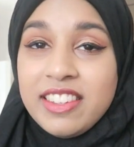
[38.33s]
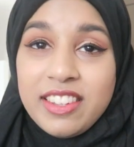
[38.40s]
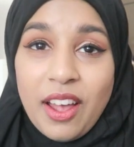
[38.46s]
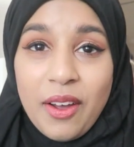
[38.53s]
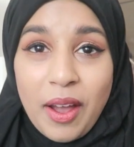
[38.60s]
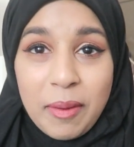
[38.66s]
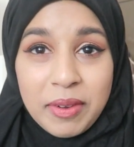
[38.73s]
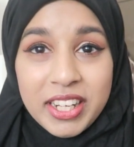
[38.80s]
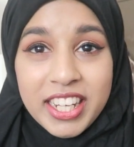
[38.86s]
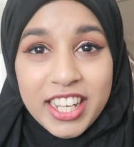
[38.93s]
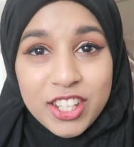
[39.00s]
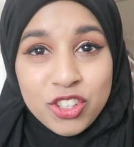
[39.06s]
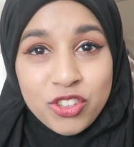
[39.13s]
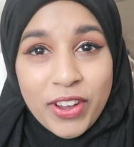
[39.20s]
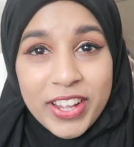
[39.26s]
So I'm gonna
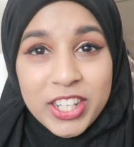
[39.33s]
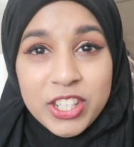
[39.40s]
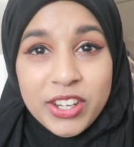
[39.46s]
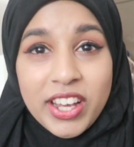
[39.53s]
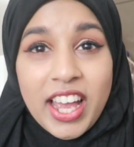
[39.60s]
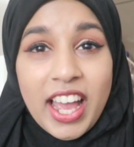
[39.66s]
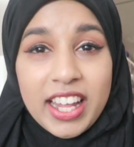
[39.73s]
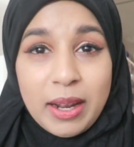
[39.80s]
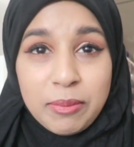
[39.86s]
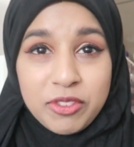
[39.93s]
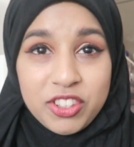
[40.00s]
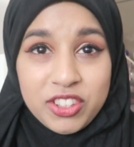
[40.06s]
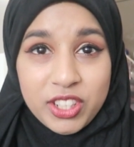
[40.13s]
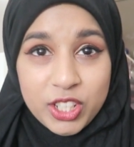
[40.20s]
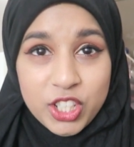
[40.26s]
get straight into it and I'm
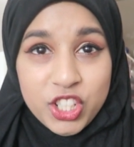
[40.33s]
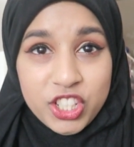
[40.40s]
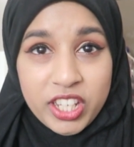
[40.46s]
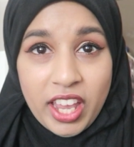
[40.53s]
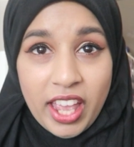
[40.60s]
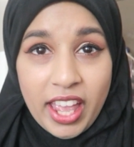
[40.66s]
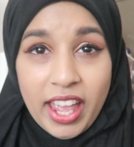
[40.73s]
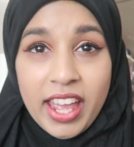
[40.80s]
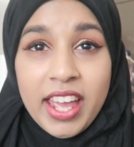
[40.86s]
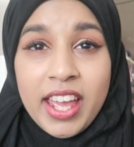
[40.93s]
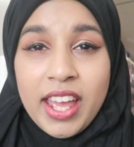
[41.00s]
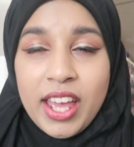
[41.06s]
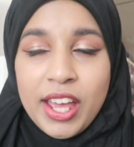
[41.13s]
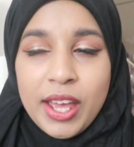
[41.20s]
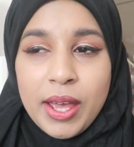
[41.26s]
just gonna share
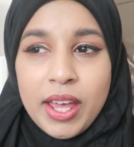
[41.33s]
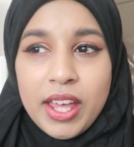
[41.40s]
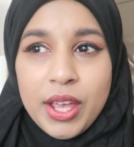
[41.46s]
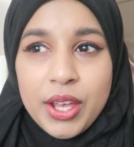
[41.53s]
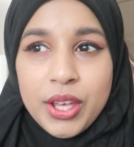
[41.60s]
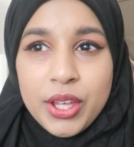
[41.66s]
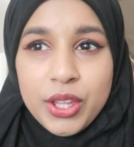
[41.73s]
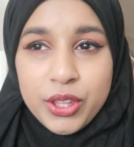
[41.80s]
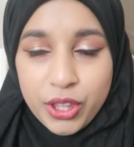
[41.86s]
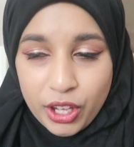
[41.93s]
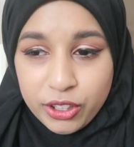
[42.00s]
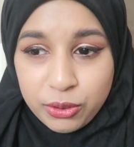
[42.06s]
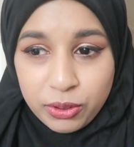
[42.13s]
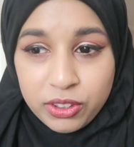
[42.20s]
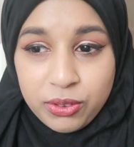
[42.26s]

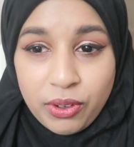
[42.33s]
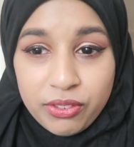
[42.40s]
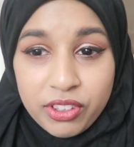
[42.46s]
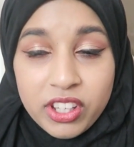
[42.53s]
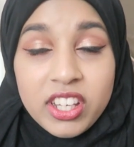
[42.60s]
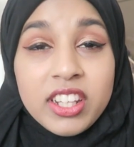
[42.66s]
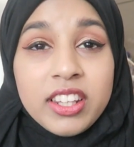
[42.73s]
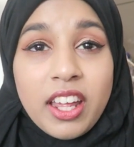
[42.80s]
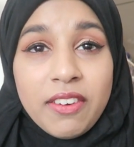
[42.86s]
those ones with you.